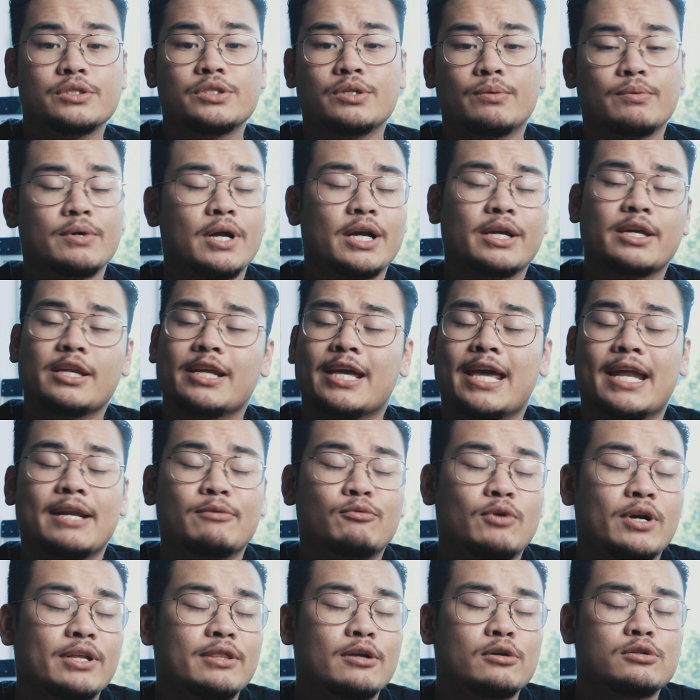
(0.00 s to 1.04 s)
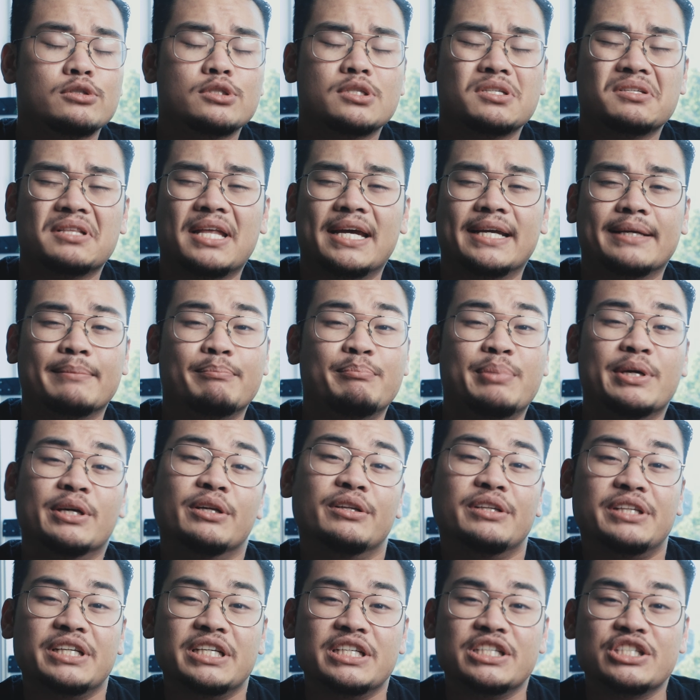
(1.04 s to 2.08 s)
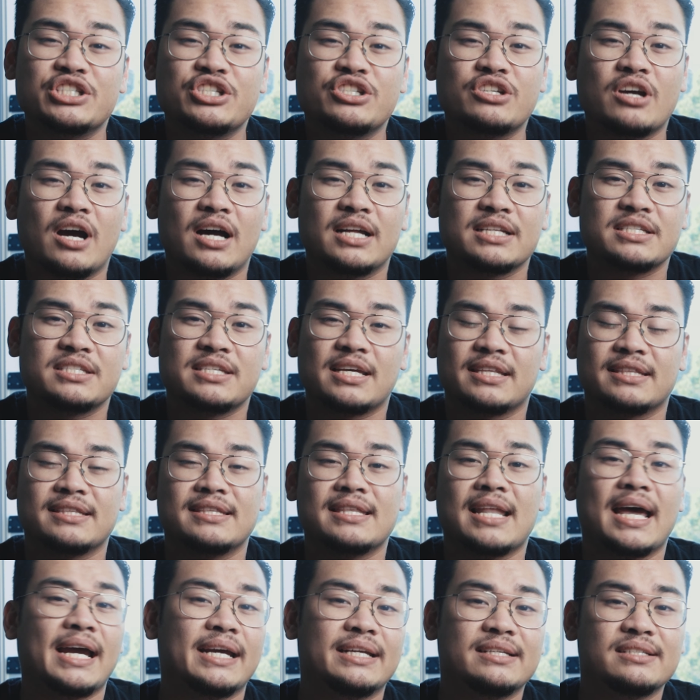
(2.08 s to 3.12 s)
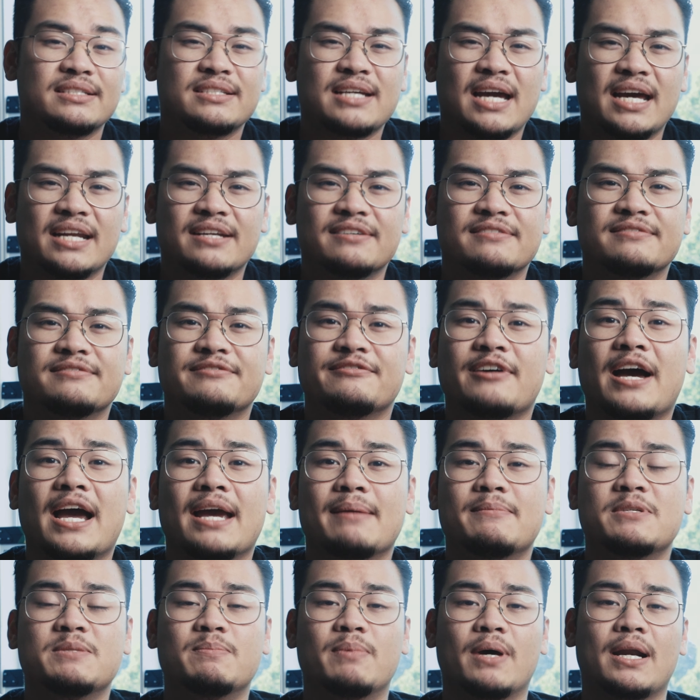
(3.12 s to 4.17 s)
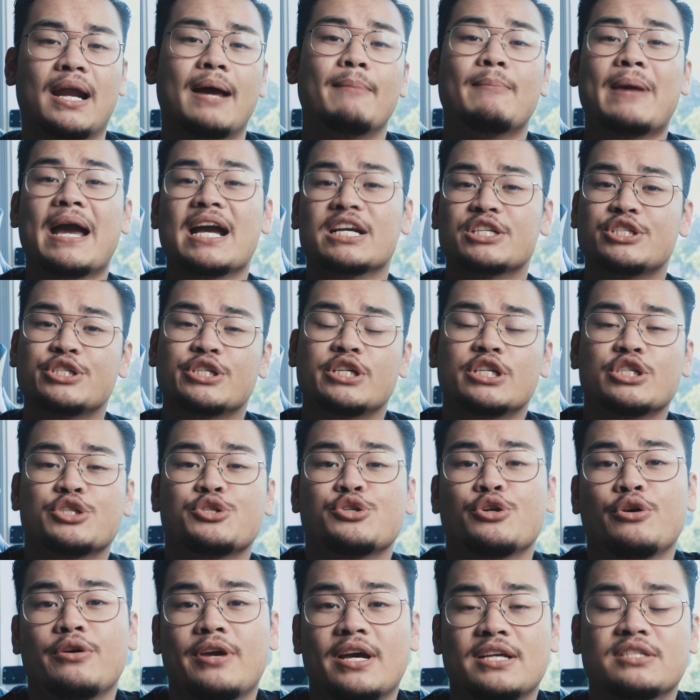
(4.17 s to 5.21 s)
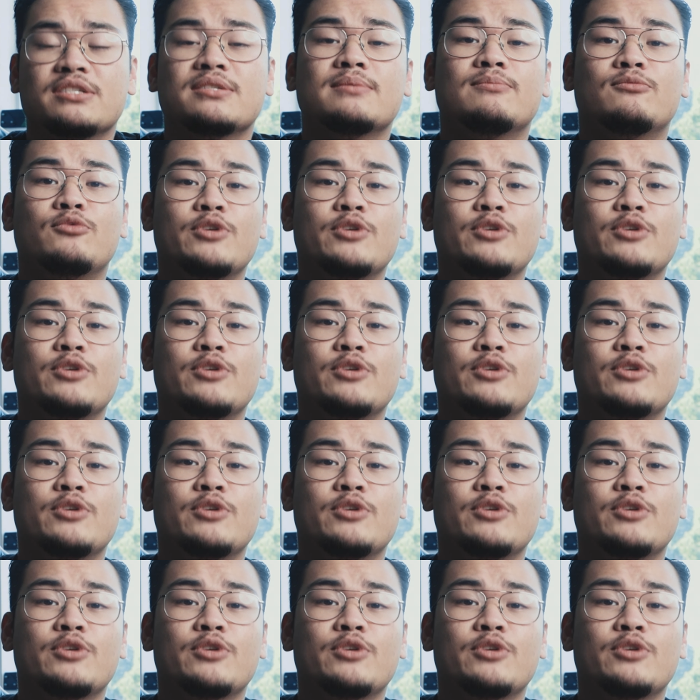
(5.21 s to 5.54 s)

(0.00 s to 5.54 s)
So we're not going to get one of those building shots at night kind of vibes, but I'm actually going to show you guys some